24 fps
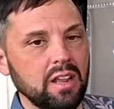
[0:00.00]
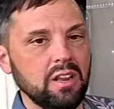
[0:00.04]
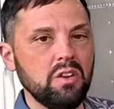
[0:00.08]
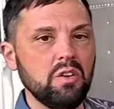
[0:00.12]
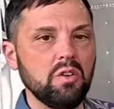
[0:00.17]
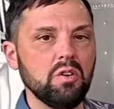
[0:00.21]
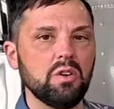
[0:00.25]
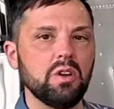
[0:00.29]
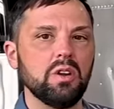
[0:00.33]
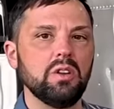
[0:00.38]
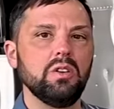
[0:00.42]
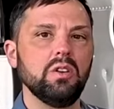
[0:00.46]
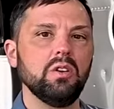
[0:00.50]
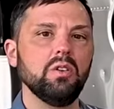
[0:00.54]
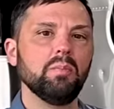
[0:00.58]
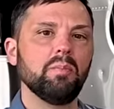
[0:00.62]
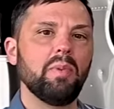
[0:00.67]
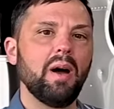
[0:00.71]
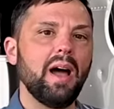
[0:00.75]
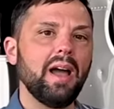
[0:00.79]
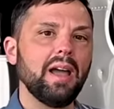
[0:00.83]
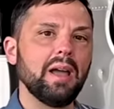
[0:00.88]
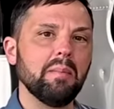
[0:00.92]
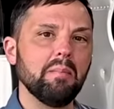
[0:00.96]
You could
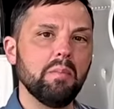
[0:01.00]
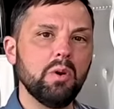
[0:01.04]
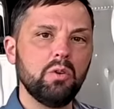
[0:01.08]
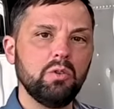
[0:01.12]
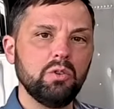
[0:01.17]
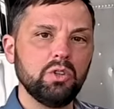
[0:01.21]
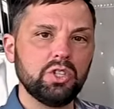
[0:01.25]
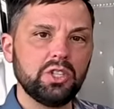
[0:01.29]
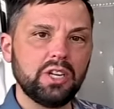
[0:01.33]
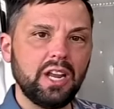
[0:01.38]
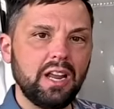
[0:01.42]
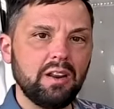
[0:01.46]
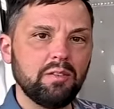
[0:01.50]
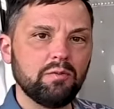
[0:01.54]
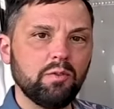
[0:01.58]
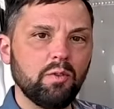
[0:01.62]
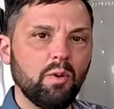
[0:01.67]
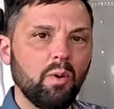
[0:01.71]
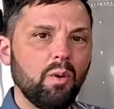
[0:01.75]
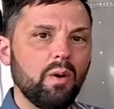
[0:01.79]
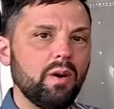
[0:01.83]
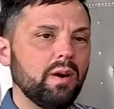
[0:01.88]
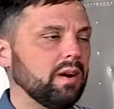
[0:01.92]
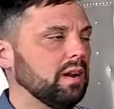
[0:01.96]
buy a moonshade
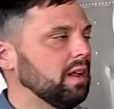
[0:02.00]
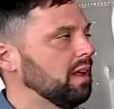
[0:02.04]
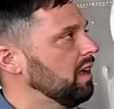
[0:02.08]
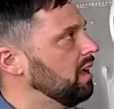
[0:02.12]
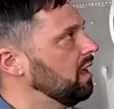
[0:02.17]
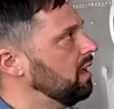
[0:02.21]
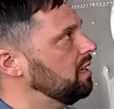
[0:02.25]
for it